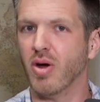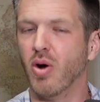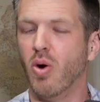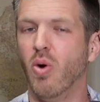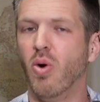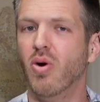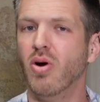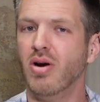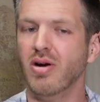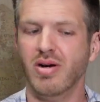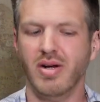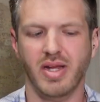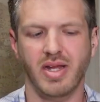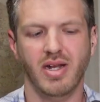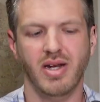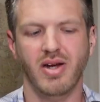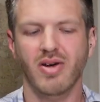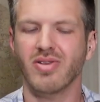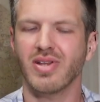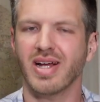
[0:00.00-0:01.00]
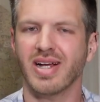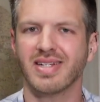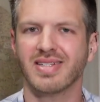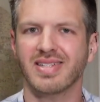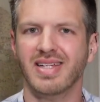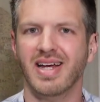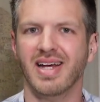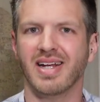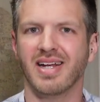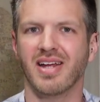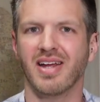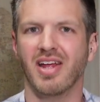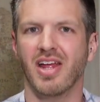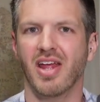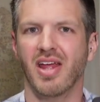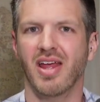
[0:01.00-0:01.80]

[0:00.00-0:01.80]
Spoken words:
Or, you know, like I said,